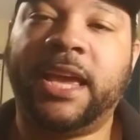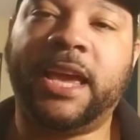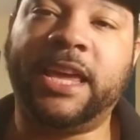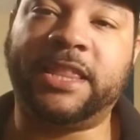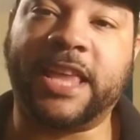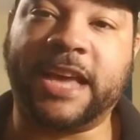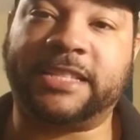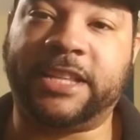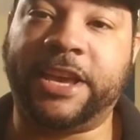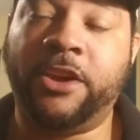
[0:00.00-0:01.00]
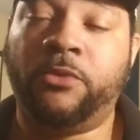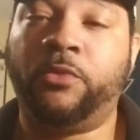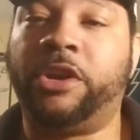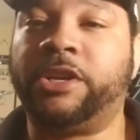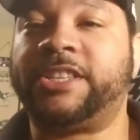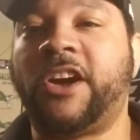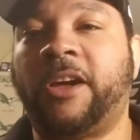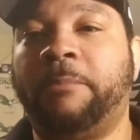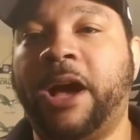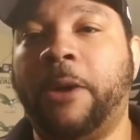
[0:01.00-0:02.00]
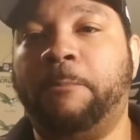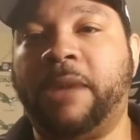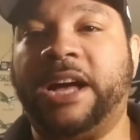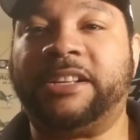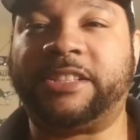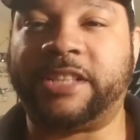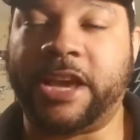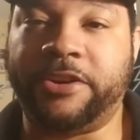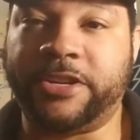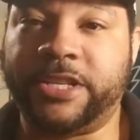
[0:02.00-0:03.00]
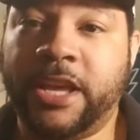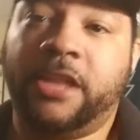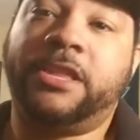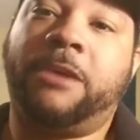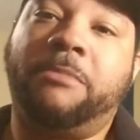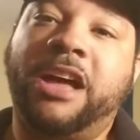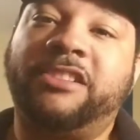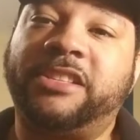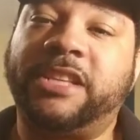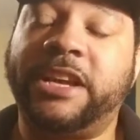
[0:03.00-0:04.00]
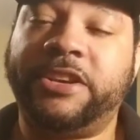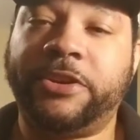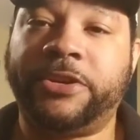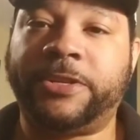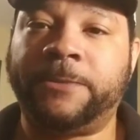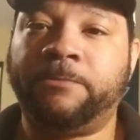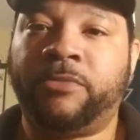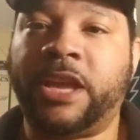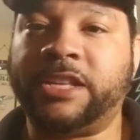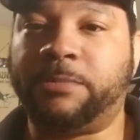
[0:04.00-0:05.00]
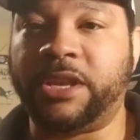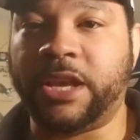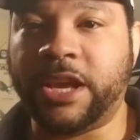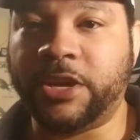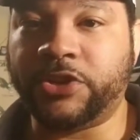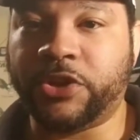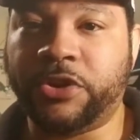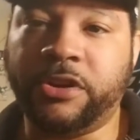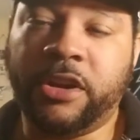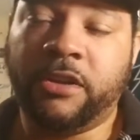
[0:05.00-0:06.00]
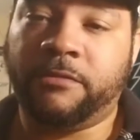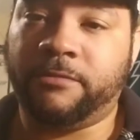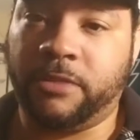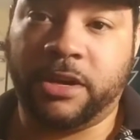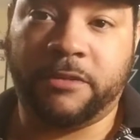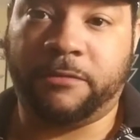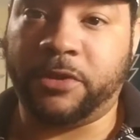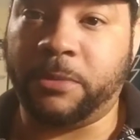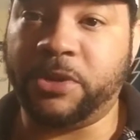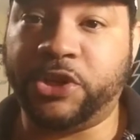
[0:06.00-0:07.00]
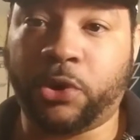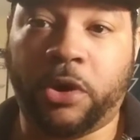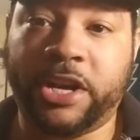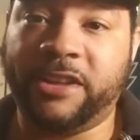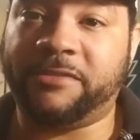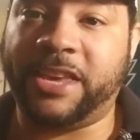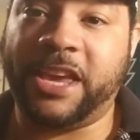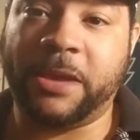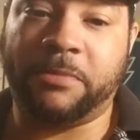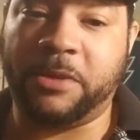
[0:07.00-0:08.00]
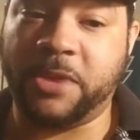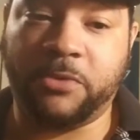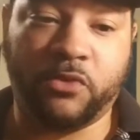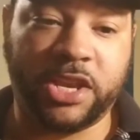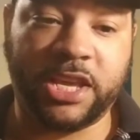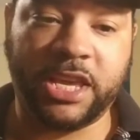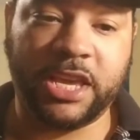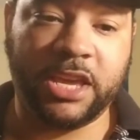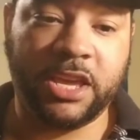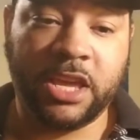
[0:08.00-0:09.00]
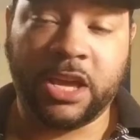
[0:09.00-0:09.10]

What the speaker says: And lastly, we're going to talk about Miles Sanders. Now, Miles Sanders has been injured for the majority of camp. I mean, when he